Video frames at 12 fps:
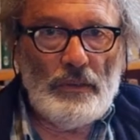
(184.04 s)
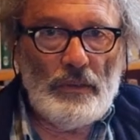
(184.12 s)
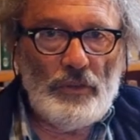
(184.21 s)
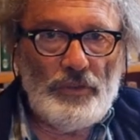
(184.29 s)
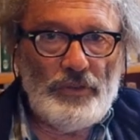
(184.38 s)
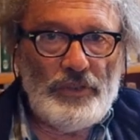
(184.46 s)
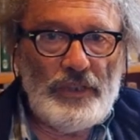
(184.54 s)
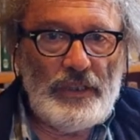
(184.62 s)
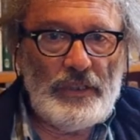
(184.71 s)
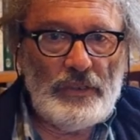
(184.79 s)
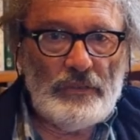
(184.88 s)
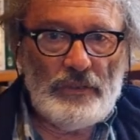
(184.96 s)
on
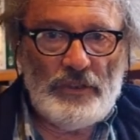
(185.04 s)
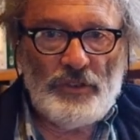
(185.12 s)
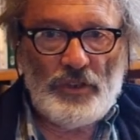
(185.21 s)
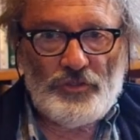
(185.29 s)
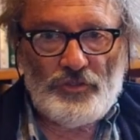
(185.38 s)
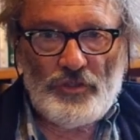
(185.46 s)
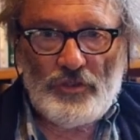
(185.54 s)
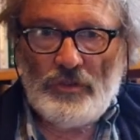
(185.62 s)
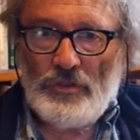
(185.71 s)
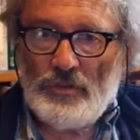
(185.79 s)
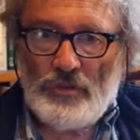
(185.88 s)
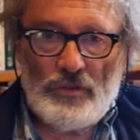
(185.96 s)
the
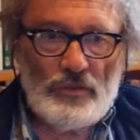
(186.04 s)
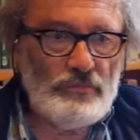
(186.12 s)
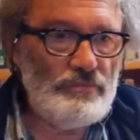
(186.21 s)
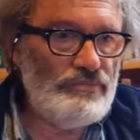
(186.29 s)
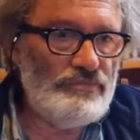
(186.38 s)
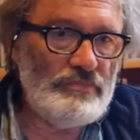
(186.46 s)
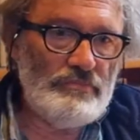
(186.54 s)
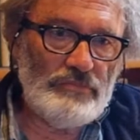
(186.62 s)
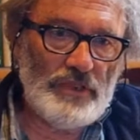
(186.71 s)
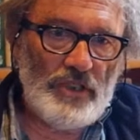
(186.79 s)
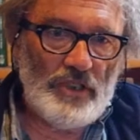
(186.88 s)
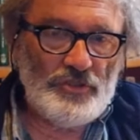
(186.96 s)
industrial or
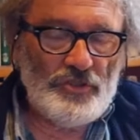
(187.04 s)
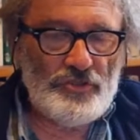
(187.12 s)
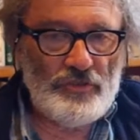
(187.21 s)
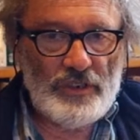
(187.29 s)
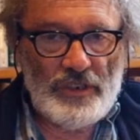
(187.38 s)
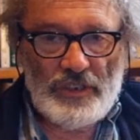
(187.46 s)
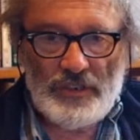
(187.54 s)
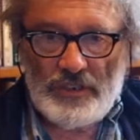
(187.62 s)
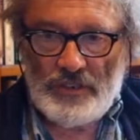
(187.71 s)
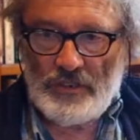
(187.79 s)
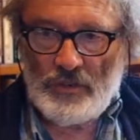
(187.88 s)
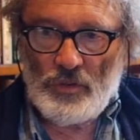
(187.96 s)

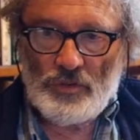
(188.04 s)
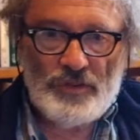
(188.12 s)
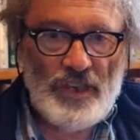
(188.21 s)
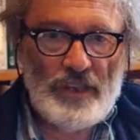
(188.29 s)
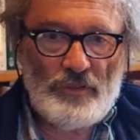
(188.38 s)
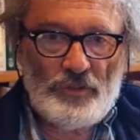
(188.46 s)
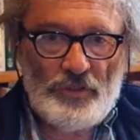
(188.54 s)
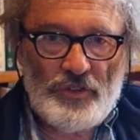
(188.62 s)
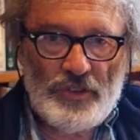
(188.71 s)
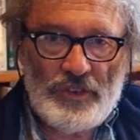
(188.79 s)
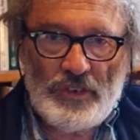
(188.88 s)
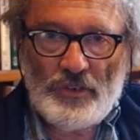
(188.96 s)
country or town
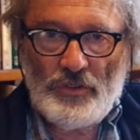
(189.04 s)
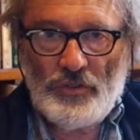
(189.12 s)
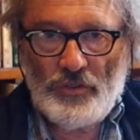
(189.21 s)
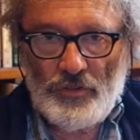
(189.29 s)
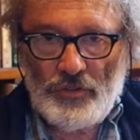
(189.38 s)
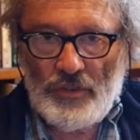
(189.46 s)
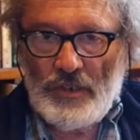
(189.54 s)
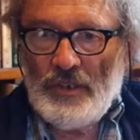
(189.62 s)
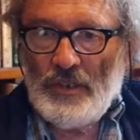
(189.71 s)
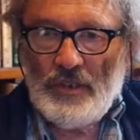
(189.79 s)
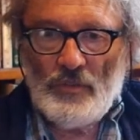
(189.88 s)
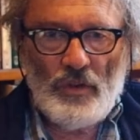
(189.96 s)
scenes,
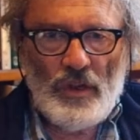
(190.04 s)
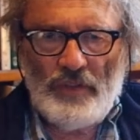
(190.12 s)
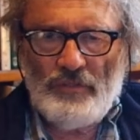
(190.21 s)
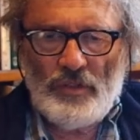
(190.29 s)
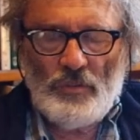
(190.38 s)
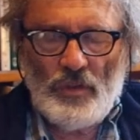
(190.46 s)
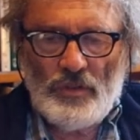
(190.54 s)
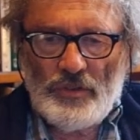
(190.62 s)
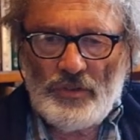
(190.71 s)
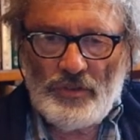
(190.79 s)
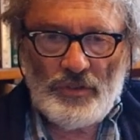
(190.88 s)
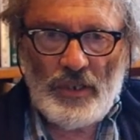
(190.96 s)
whatever you want.
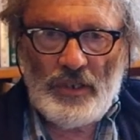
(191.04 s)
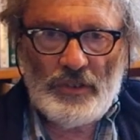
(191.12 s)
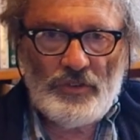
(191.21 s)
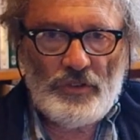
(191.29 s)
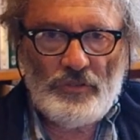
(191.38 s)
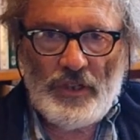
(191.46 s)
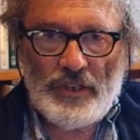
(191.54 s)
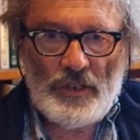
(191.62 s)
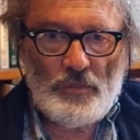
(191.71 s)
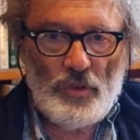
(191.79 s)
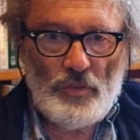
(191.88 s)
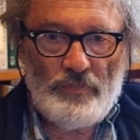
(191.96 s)
It's available.
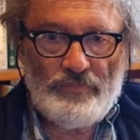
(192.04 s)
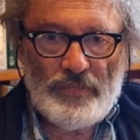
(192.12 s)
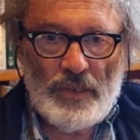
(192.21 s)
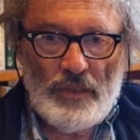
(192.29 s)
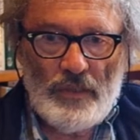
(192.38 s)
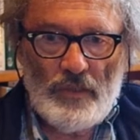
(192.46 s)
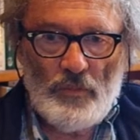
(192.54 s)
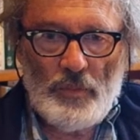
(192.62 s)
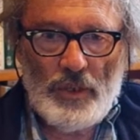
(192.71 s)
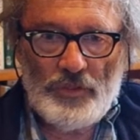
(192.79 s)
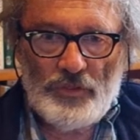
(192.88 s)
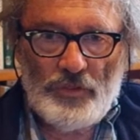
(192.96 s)

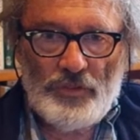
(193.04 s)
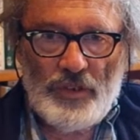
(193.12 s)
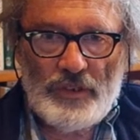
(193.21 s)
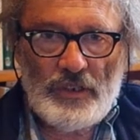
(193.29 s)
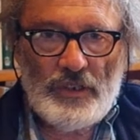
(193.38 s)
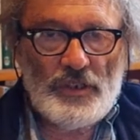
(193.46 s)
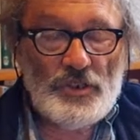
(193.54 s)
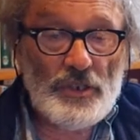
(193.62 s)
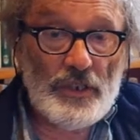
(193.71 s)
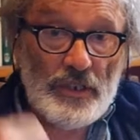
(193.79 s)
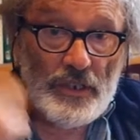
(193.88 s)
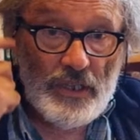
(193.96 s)
But as I said
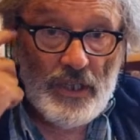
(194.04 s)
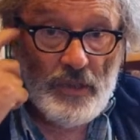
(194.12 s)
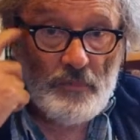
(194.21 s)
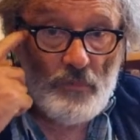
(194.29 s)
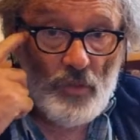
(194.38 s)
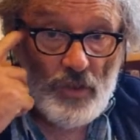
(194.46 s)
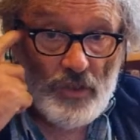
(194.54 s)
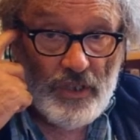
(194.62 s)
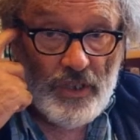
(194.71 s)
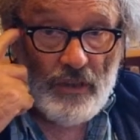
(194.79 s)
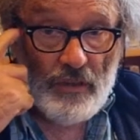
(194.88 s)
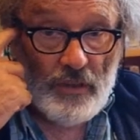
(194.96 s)
initially, it can
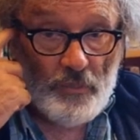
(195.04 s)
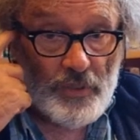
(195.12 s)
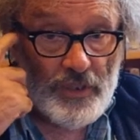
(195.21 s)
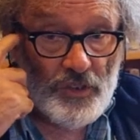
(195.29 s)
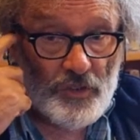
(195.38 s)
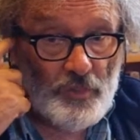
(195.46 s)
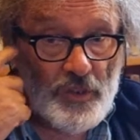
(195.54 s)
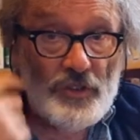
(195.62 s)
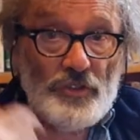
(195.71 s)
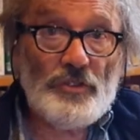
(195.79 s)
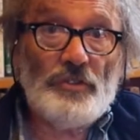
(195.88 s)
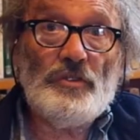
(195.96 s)
work out a bit
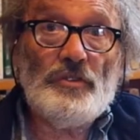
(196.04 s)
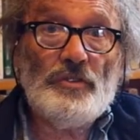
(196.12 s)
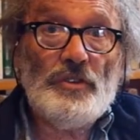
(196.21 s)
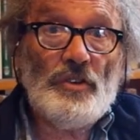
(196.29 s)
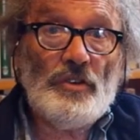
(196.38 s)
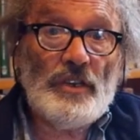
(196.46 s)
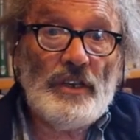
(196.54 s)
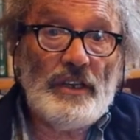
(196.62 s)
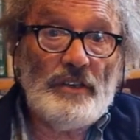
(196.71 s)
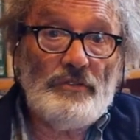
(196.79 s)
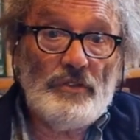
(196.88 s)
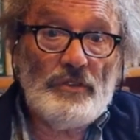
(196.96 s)
expensive if you're not
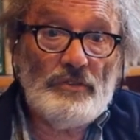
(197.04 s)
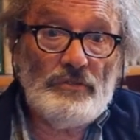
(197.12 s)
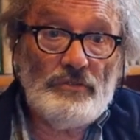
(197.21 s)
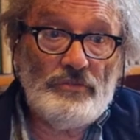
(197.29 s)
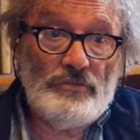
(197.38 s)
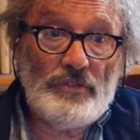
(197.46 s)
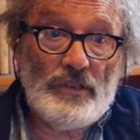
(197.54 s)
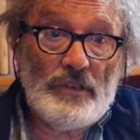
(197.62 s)
careful of